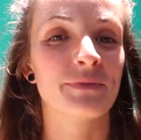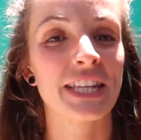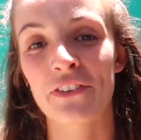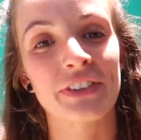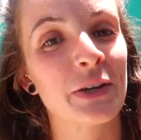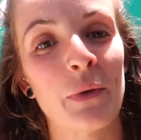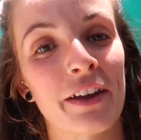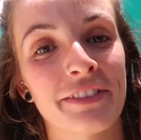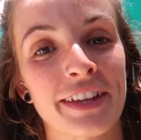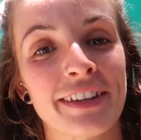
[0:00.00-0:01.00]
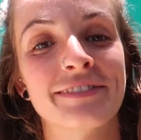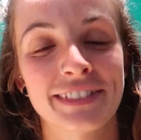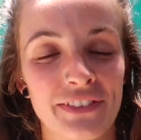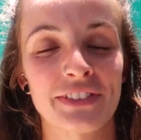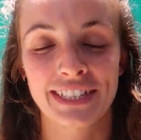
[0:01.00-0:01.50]
definitely worth it.
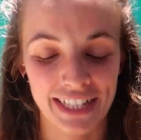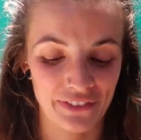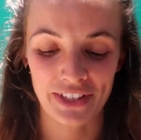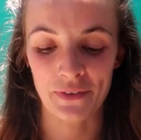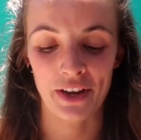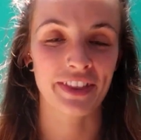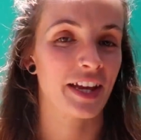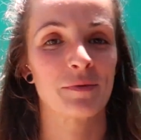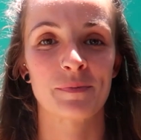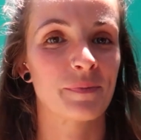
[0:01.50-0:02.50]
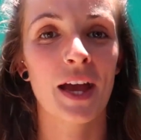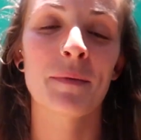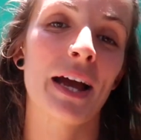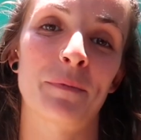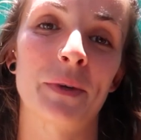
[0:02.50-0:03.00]
Definitely worth it.
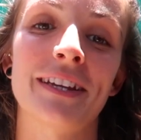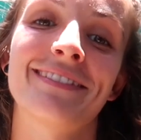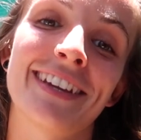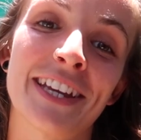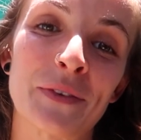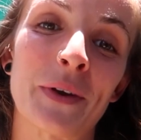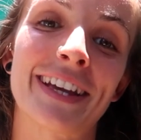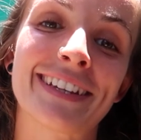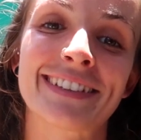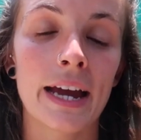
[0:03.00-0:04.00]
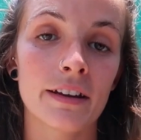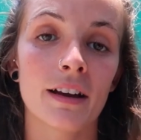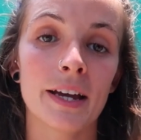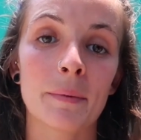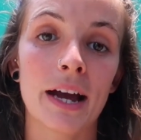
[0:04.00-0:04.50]
I'm happy either way. And
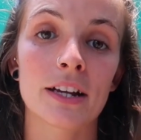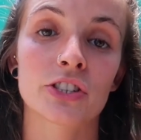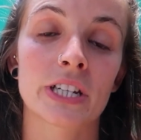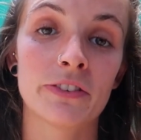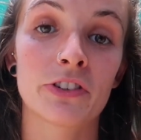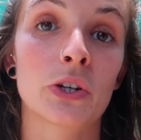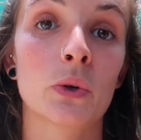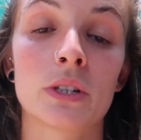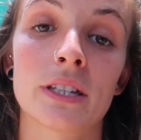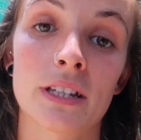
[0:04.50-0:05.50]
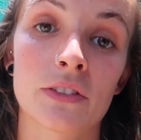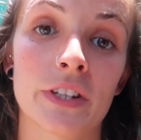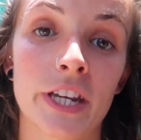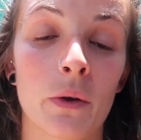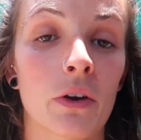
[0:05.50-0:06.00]
I am actually recording this
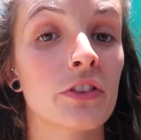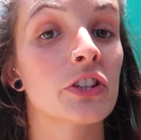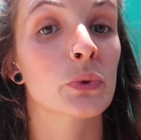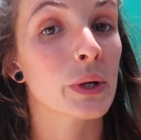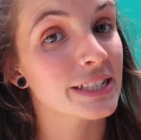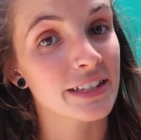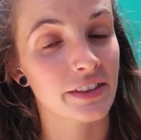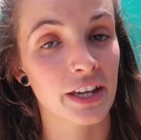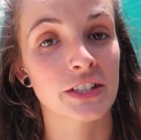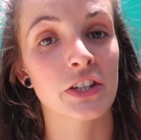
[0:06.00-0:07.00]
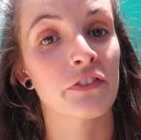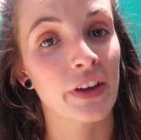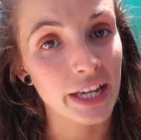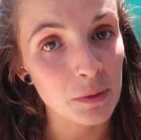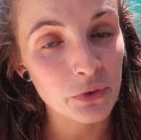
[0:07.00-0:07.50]
video on the 23rd
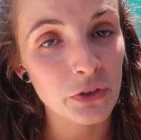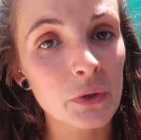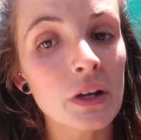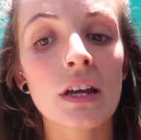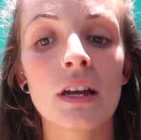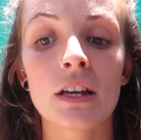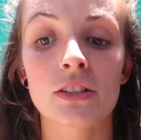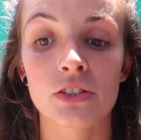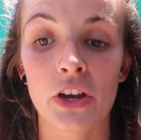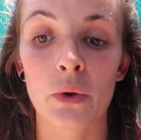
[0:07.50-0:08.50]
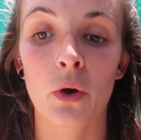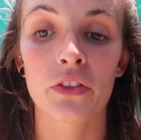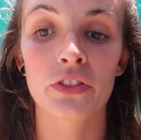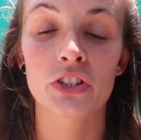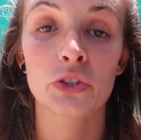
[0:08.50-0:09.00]
of April. So
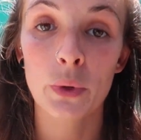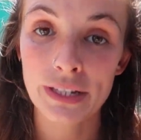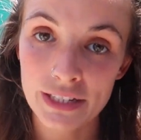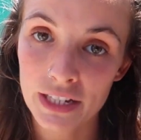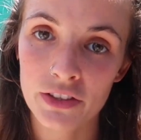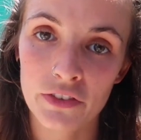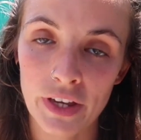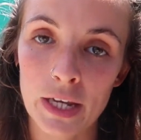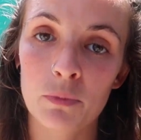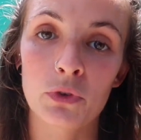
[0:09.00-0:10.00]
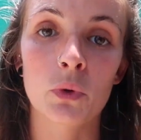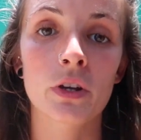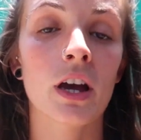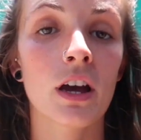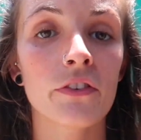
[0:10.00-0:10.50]
on the 20th of April,
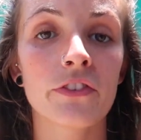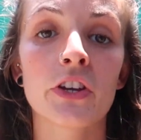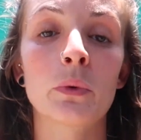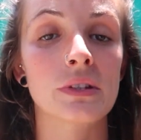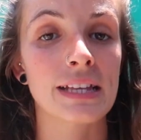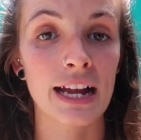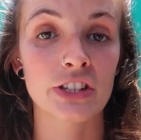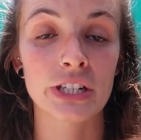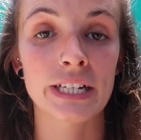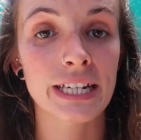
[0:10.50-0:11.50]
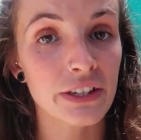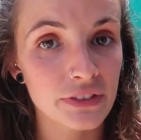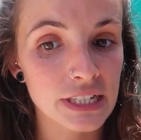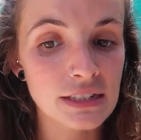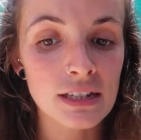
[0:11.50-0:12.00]
curfew was actually
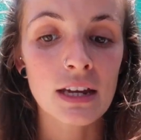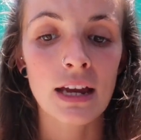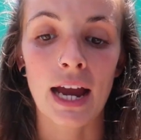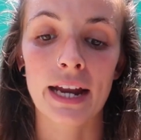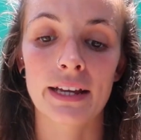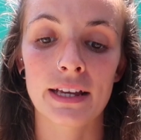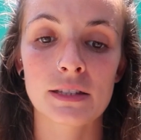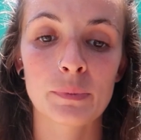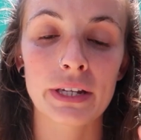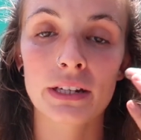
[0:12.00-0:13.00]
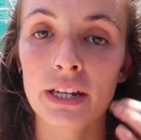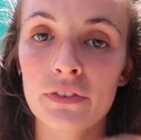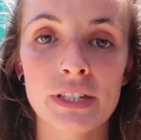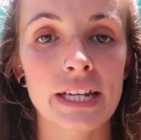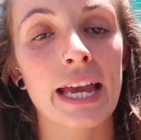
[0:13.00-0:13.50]
lifted, and it has been
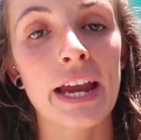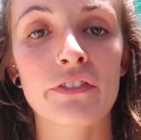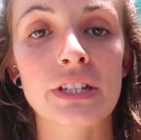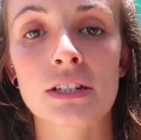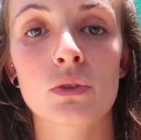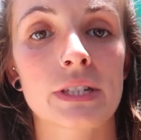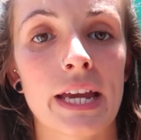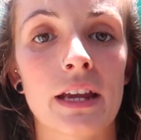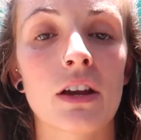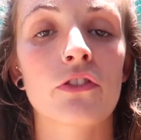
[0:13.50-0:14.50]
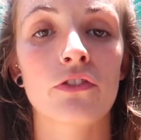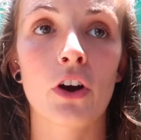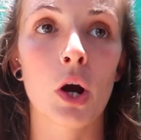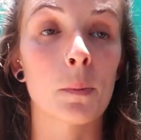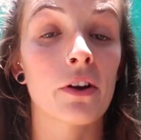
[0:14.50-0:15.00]
lifting every single day
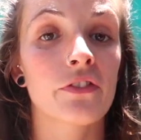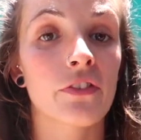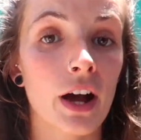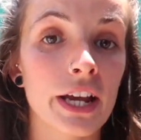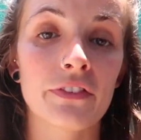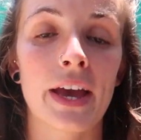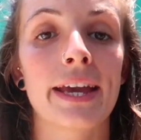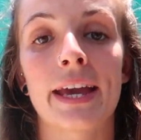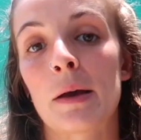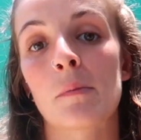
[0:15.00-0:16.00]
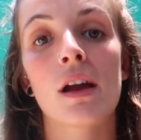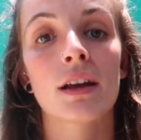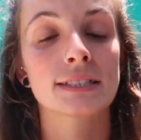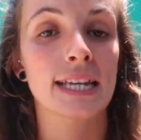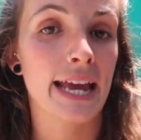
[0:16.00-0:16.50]
from 5 AM
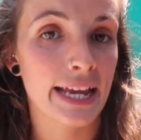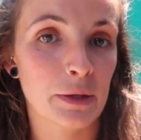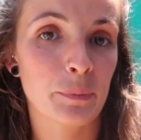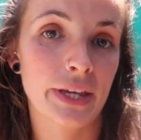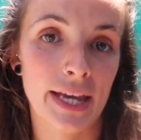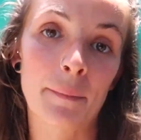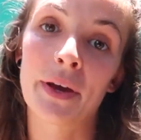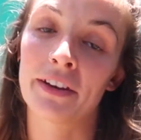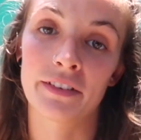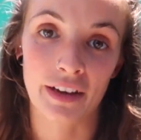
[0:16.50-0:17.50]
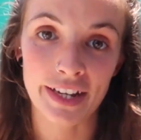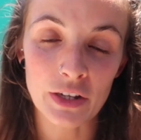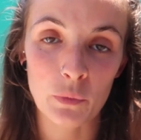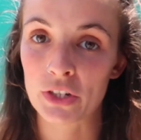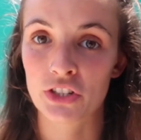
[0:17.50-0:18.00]
to 8 PM at night,
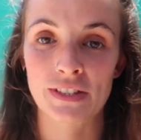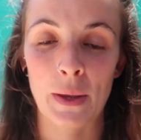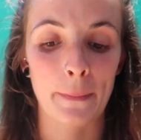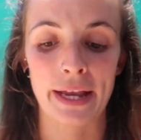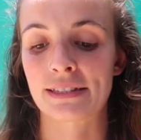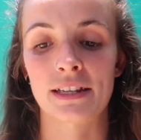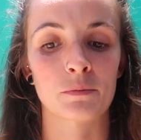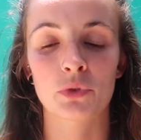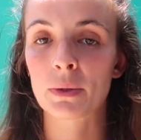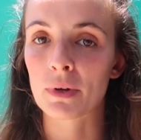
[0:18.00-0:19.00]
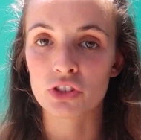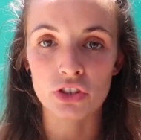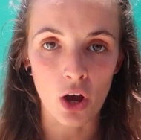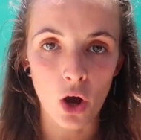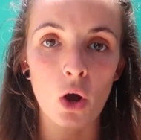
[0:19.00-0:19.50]
which is amazing. Pretty much
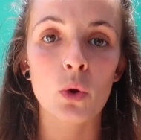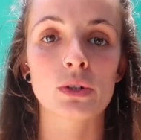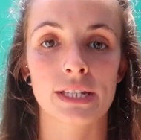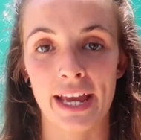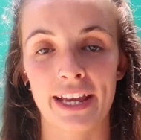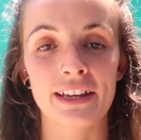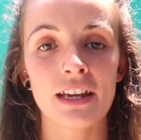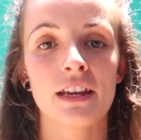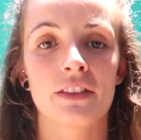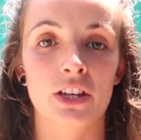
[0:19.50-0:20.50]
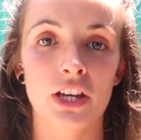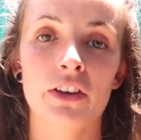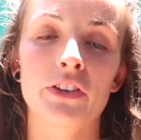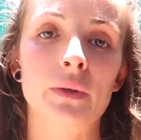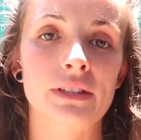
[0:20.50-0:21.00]
the whole day the
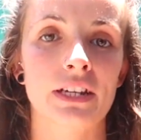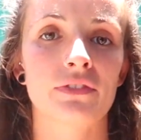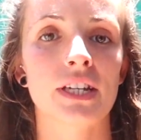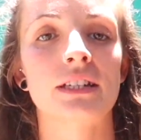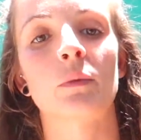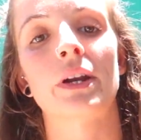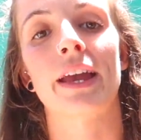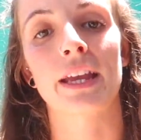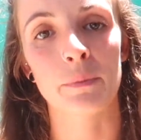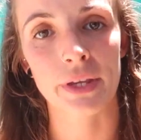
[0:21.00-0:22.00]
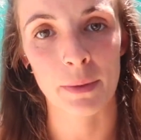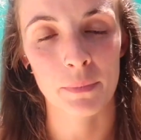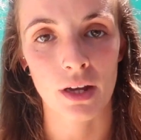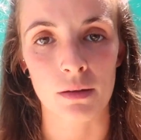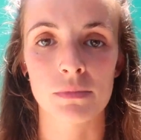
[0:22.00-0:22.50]
curfew is lifted, and when 8
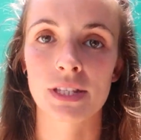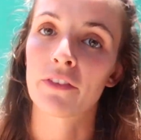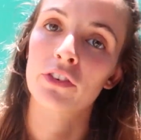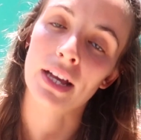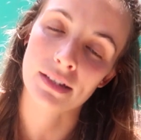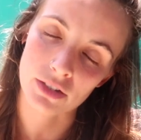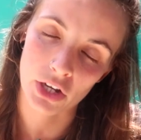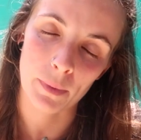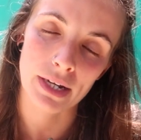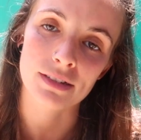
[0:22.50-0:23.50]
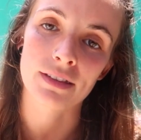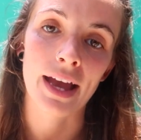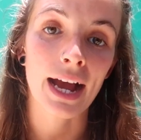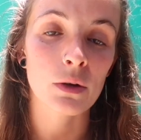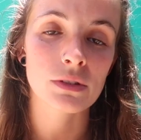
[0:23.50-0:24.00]
PM comes, everyone has to go back to their
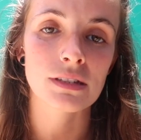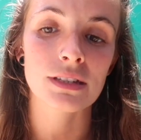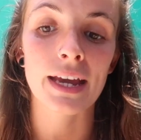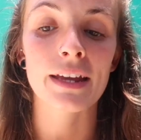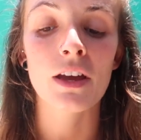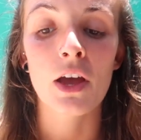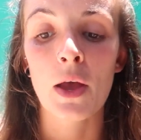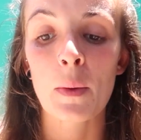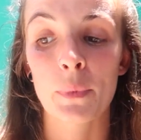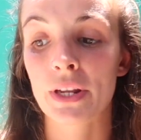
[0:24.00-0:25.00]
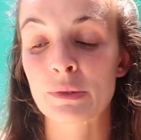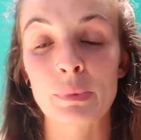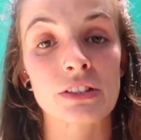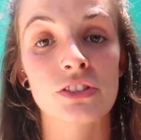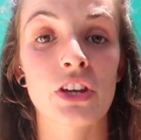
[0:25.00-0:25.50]
houses again. But it's
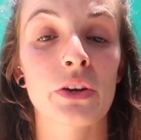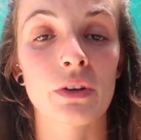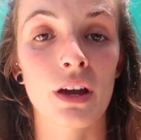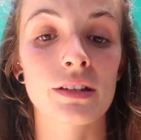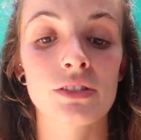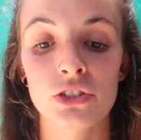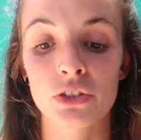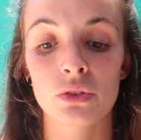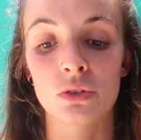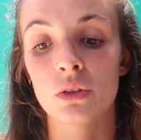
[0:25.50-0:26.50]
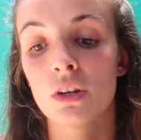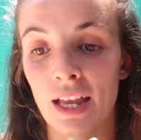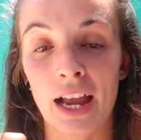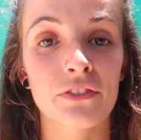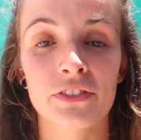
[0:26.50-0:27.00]
been so nice to,
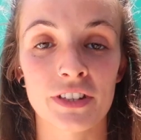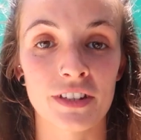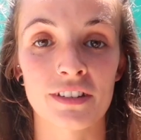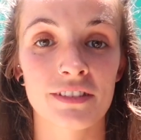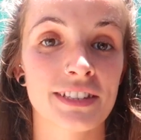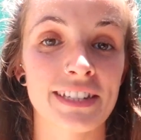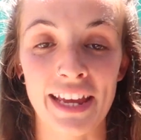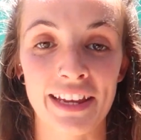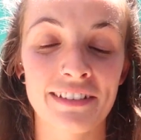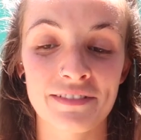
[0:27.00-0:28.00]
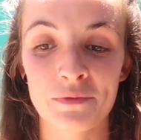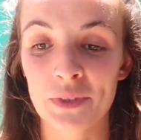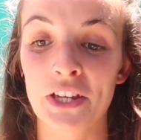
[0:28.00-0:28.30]
after the day, we